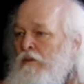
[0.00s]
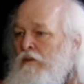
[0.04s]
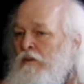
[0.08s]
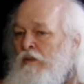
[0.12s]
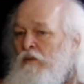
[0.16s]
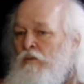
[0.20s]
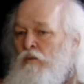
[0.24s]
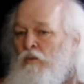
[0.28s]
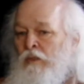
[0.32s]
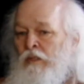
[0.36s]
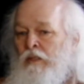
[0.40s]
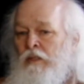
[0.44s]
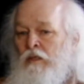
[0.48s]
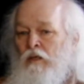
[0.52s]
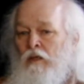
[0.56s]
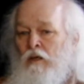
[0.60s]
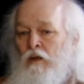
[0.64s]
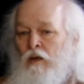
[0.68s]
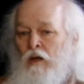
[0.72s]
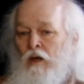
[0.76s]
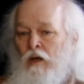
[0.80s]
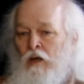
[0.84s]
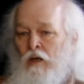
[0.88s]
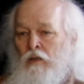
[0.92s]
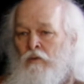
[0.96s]
That we
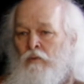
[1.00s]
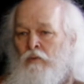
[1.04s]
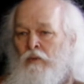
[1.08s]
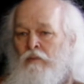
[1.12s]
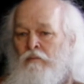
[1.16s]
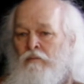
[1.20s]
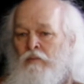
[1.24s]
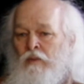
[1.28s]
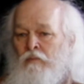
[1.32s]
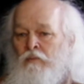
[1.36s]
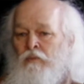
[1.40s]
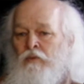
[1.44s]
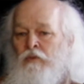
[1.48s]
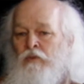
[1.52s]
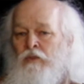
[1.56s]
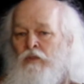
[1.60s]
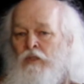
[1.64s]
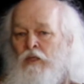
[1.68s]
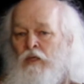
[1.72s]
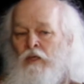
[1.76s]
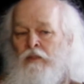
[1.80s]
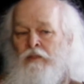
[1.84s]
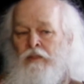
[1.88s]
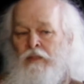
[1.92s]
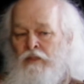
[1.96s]
are remembered.
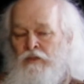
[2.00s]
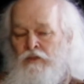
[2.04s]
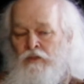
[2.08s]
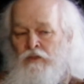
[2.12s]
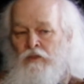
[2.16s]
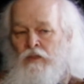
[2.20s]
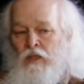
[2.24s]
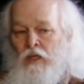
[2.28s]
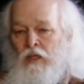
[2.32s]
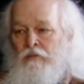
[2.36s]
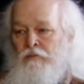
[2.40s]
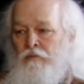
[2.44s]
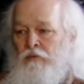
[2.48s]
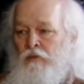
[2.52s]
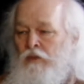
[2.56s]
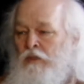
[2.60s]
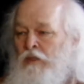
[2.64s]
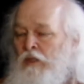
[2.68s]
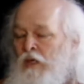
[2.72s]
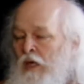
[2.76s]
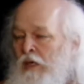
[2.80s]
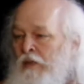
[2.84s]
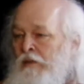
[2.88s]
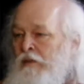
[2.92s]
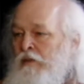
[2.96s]
God has not
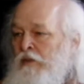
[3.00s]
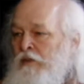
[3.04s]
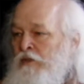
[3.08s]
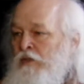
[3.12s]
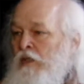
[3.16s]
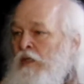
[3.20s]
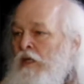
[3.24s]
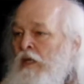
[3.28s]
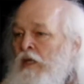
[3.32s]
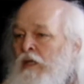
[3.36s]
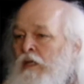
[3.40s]
forgotten us.